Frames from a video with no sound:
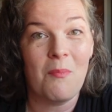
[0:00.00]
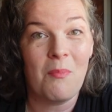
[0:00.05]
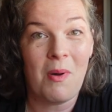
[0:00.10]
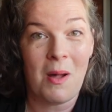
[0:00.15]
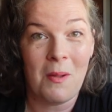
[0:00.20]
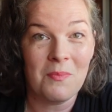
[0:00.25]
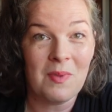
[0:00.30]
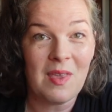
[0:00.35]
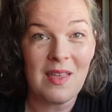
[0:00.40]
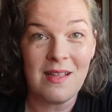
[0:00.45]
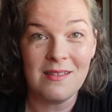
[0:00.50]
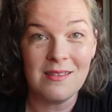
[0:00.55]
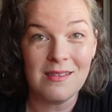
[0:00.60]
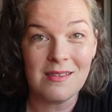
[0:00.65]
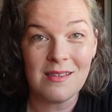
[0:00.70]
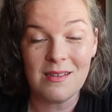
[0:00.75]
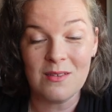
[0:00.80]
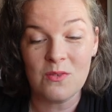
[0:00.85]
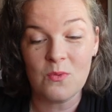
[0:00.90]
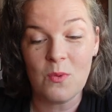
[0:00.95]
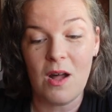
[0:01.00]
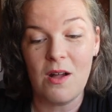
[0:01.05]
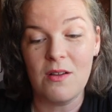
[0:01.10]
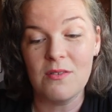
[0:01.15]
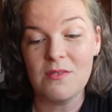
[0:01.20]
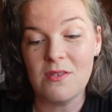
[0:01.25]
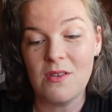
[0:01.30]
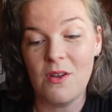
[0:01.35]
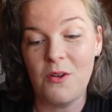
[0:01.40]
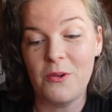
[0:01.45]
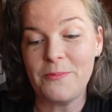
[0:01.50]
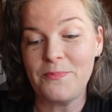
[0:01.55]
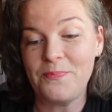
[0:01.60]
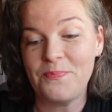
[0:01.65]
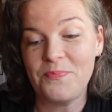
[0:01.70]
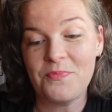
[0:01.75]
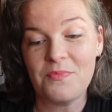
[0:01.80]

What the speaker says: pumpkins as well. So